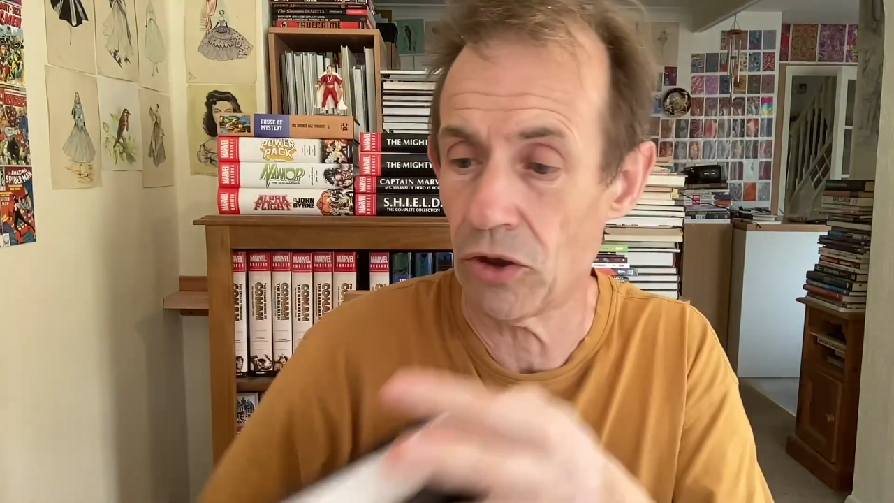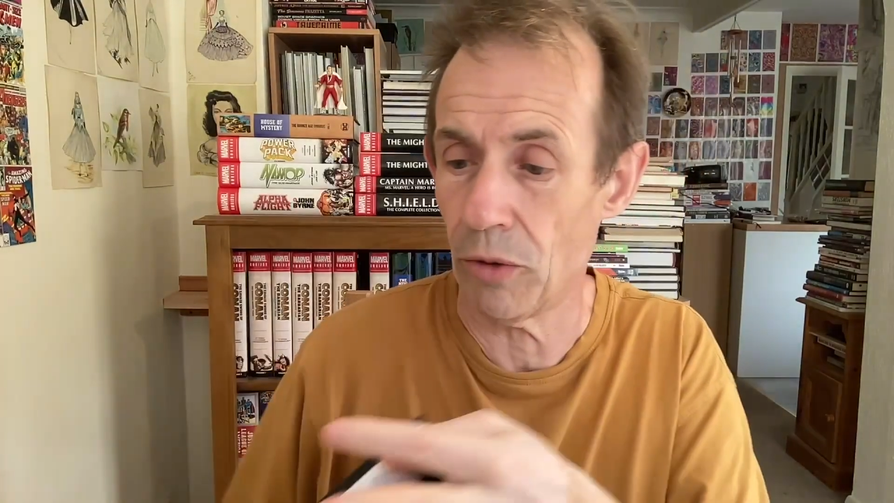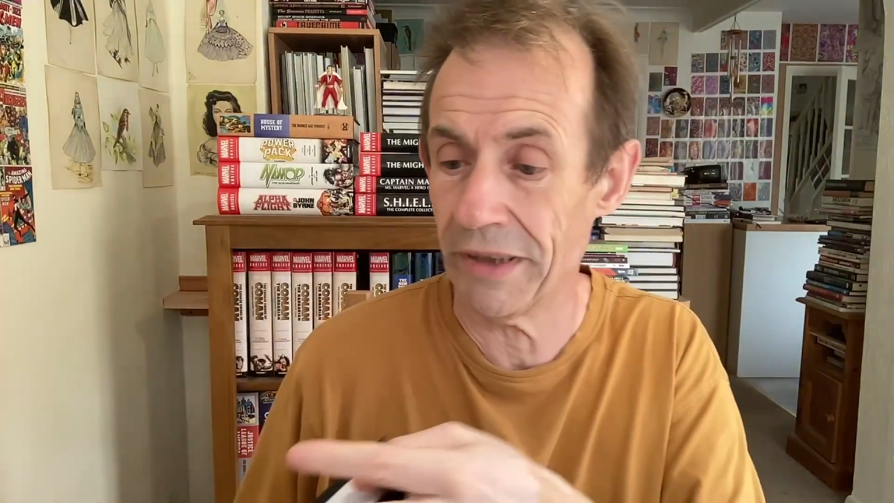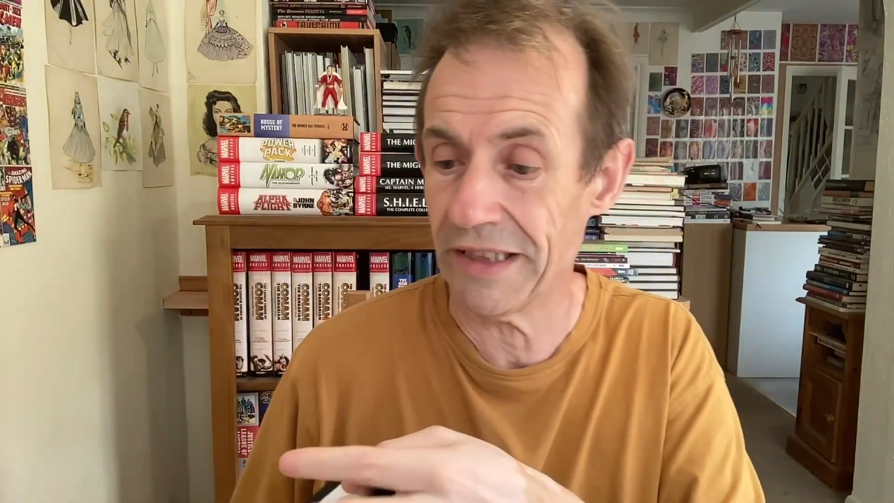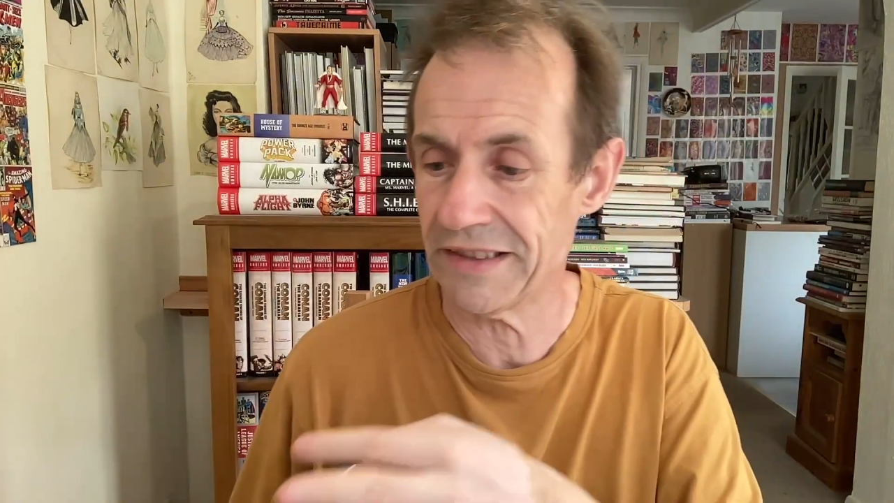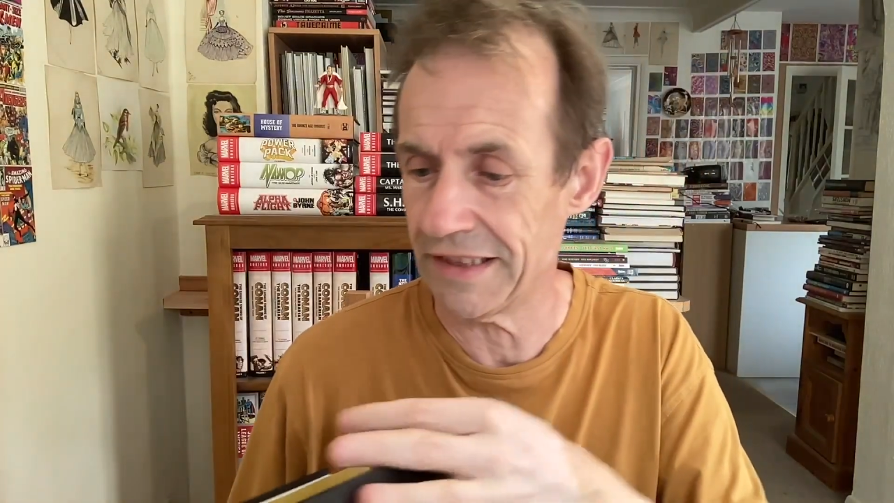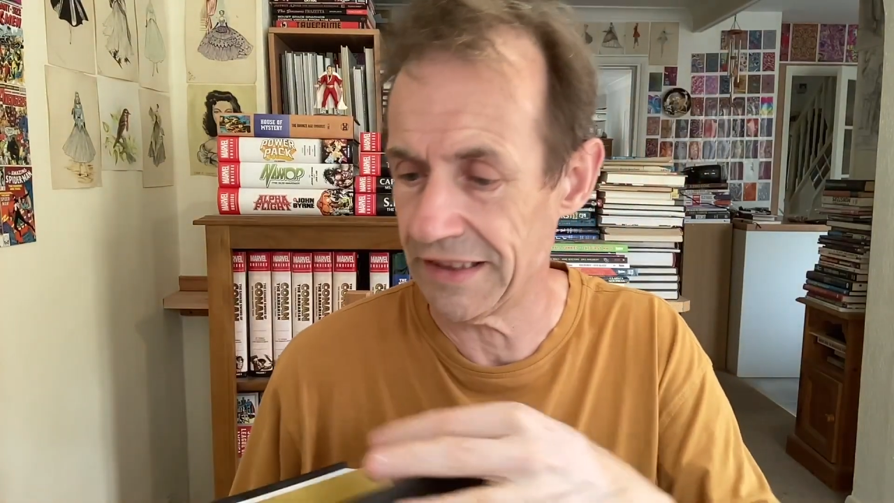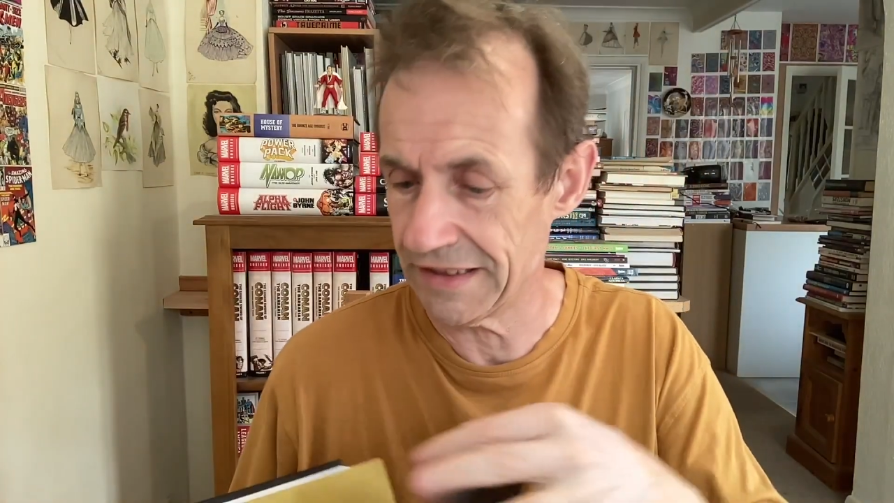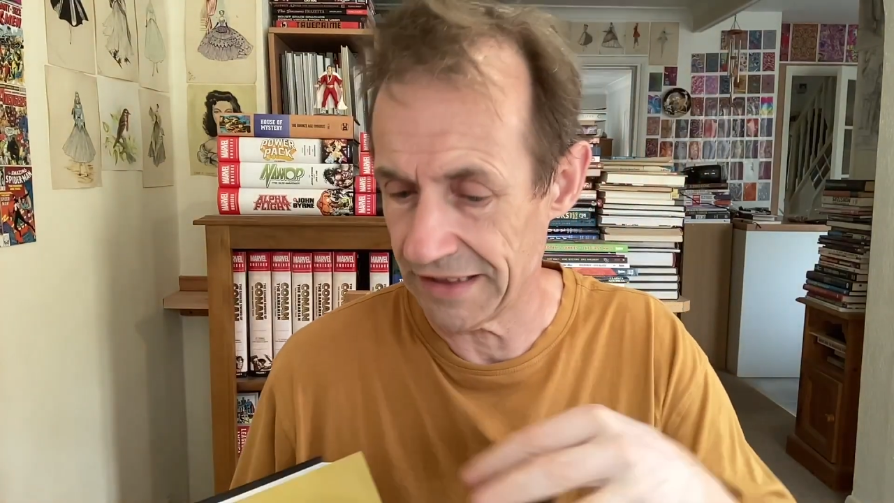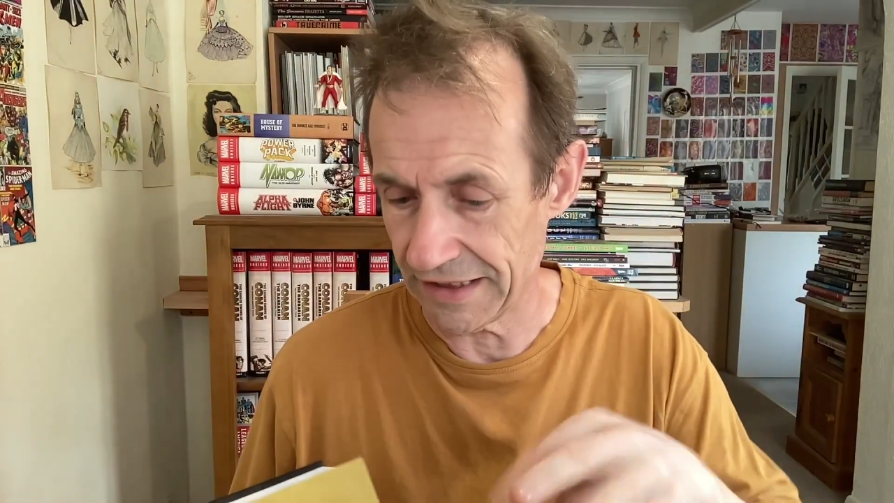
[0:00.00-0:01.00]
comics as
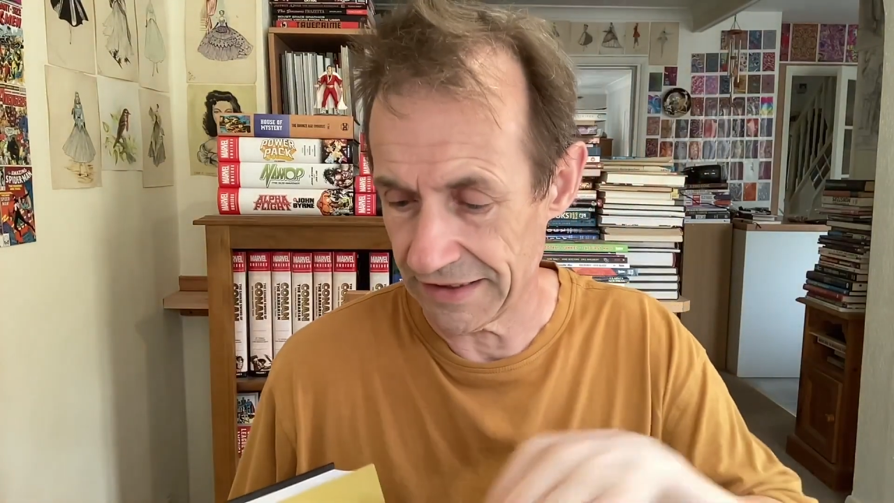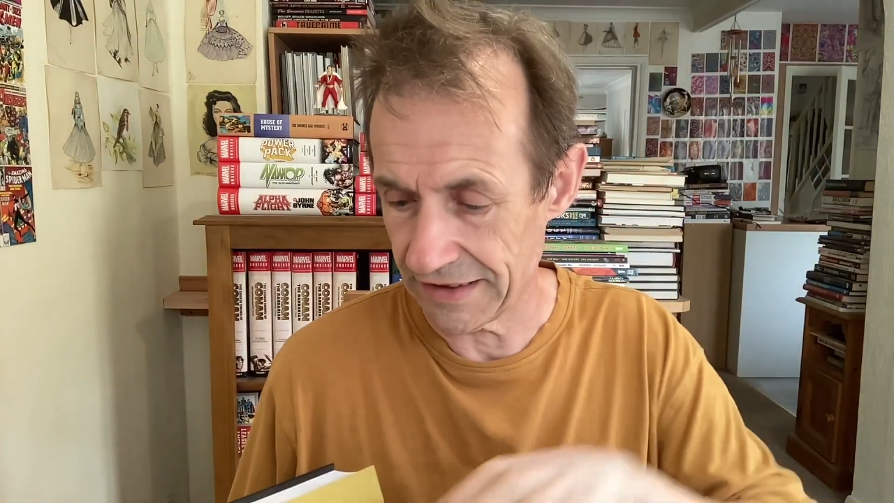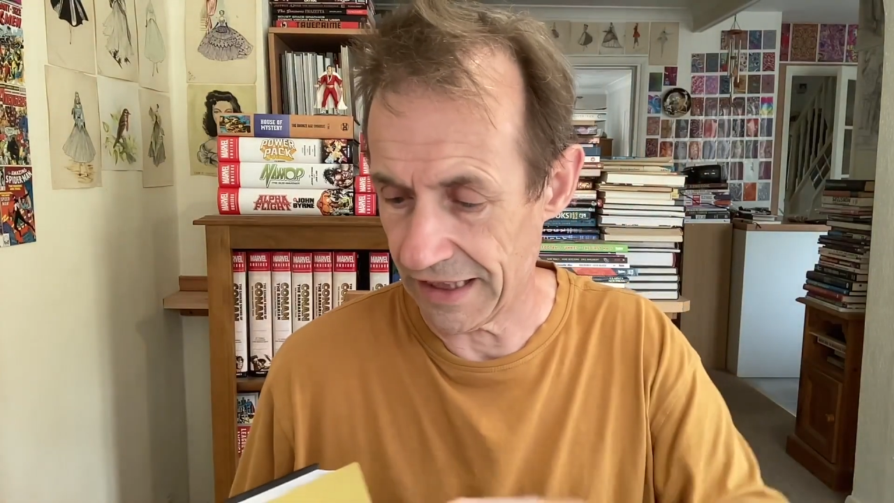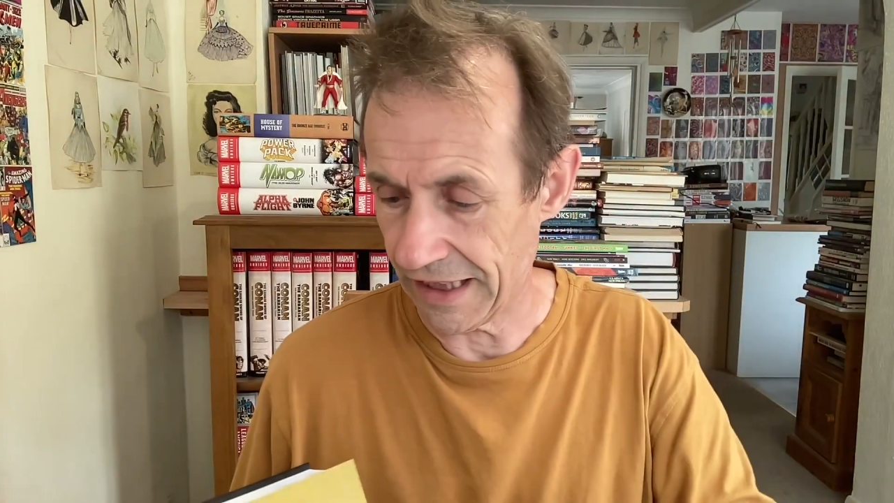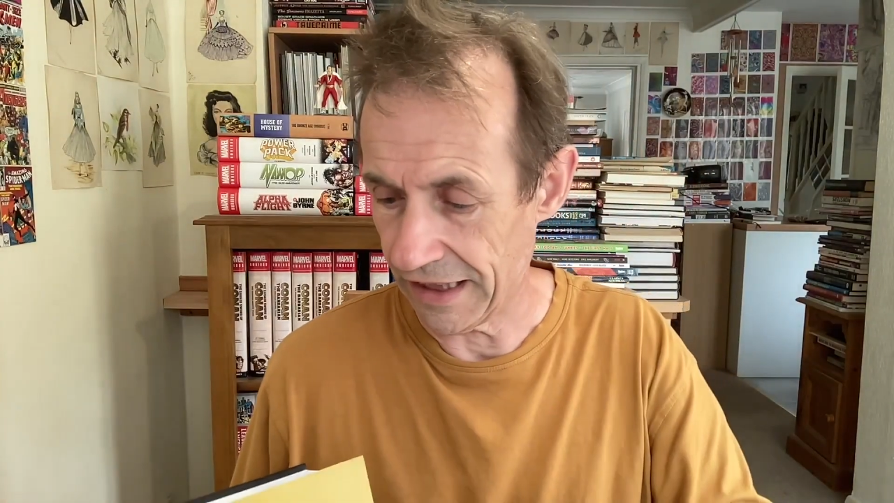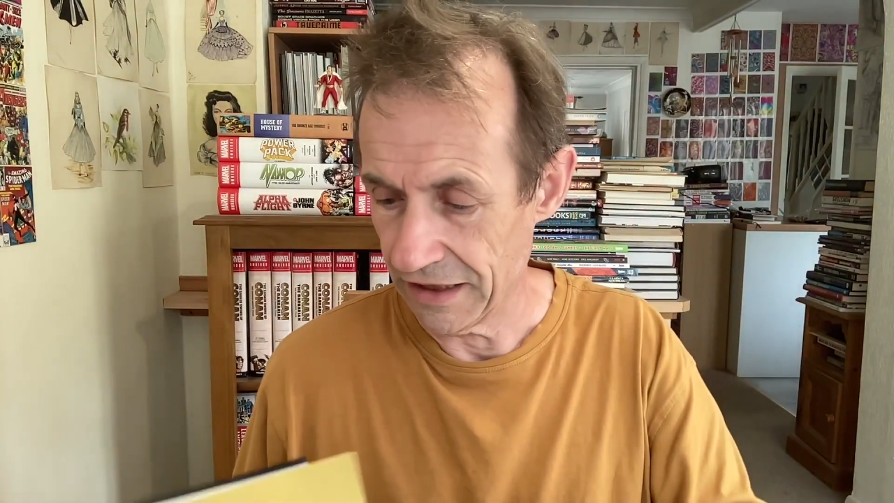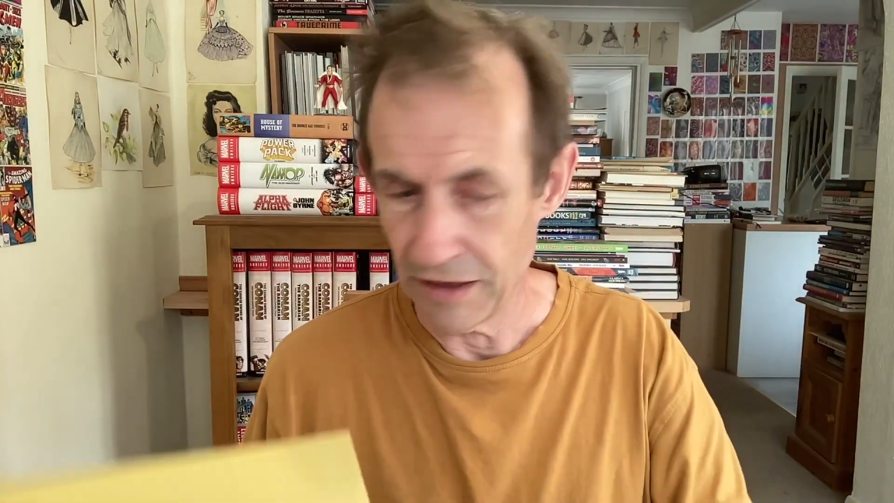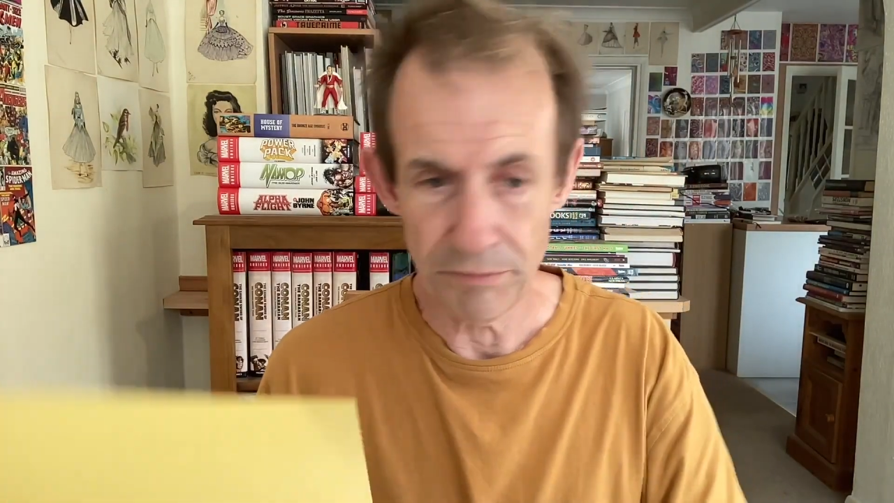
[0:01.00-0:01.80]
it says there.